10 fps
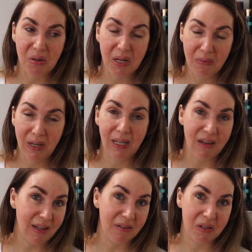she really
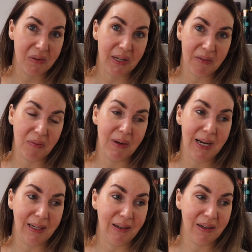knows how to do a
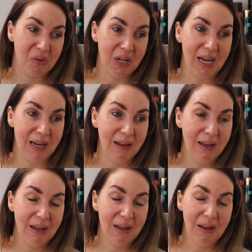giveaway. Like, she
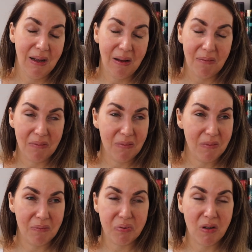
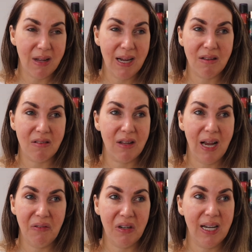presents
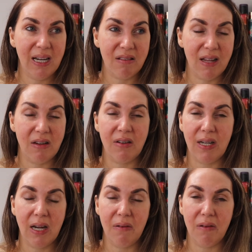everything sent to
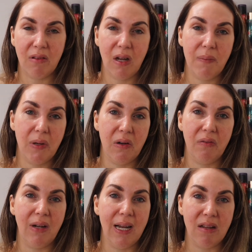you so
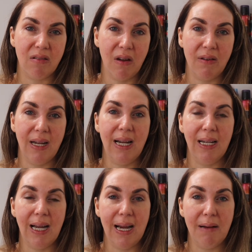beautifully, so
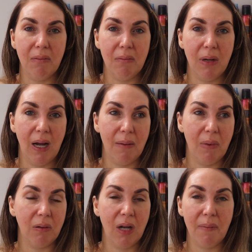neatly.
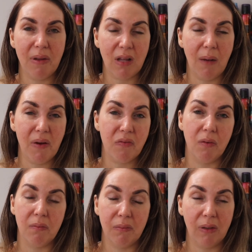It's coming
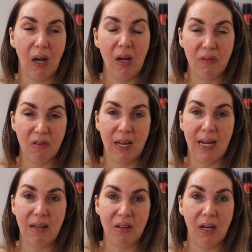from
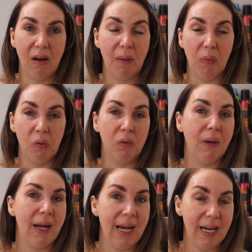overseas, you know. I'm all the
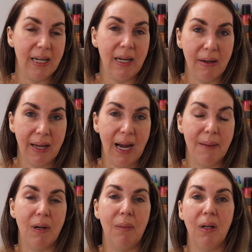way in the
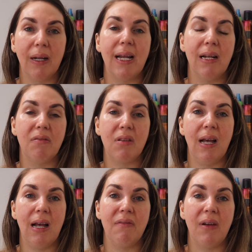UK, but I'm lucky enough to
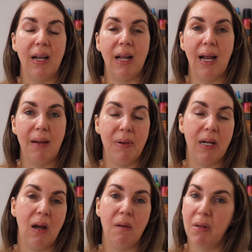have an
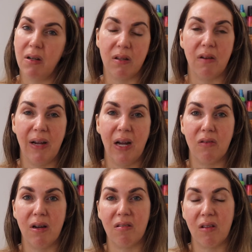APO military
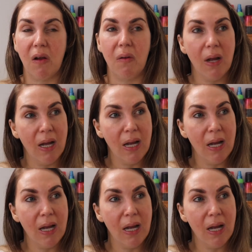address, so